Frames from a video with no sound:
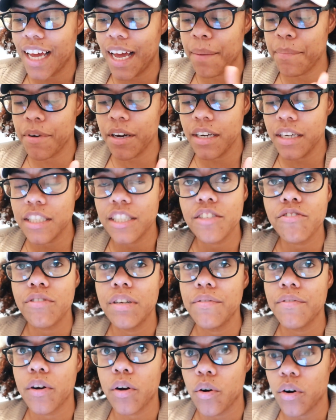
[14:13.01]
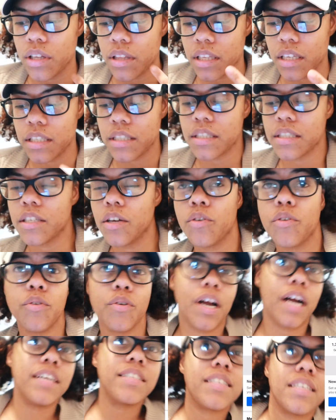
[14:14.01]
I'm gonna screen record this so you
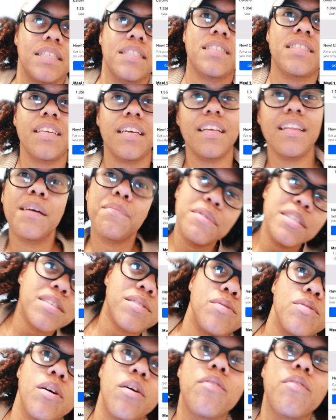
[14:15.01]
guys can see it. Let me scoot